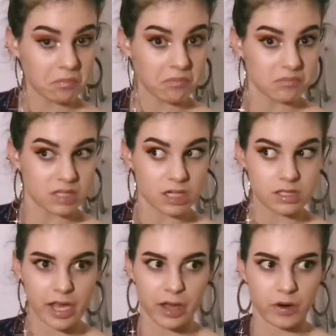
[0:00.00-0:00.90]
Did I
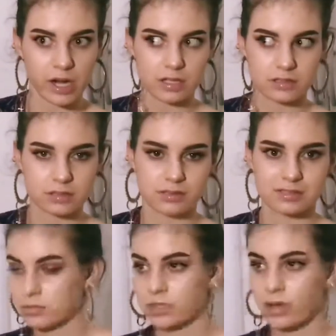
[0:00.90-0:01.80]
say it right?
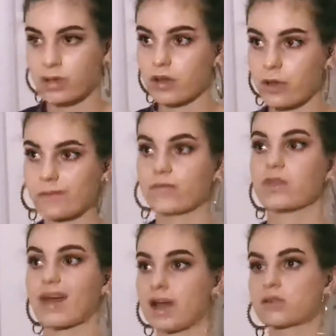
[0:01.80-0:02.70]
So look for
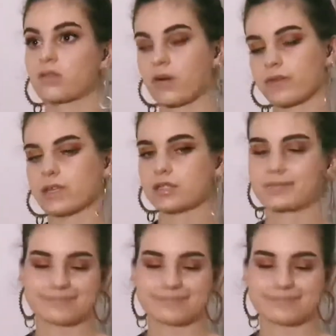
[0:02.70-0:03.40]
that office.